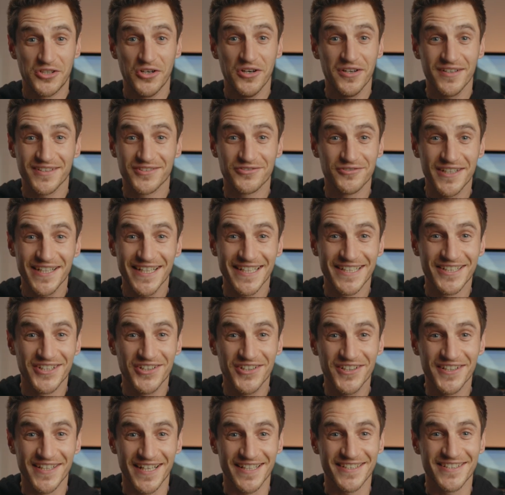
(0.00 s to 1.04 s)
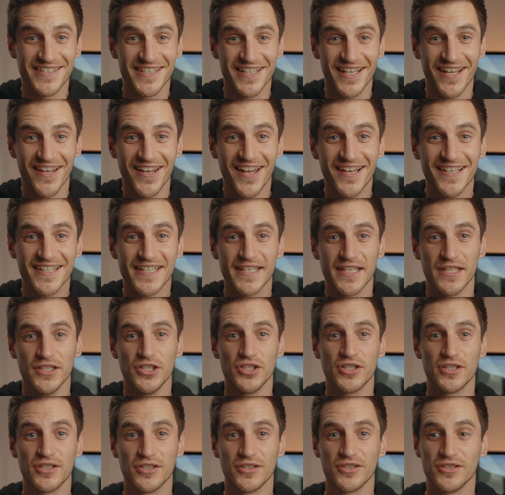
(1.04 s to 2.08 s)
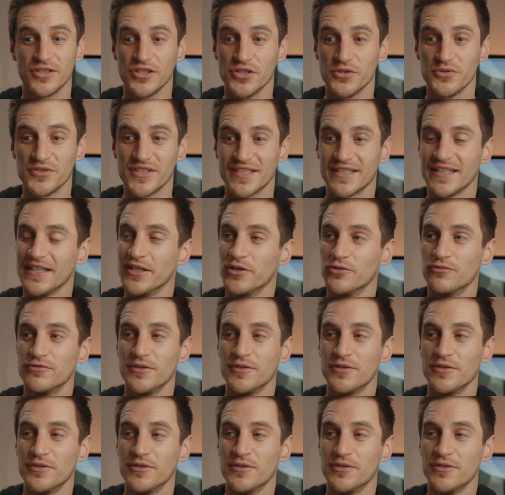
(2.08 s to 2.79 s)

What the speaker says: It's really good actually, I like it. You can use this little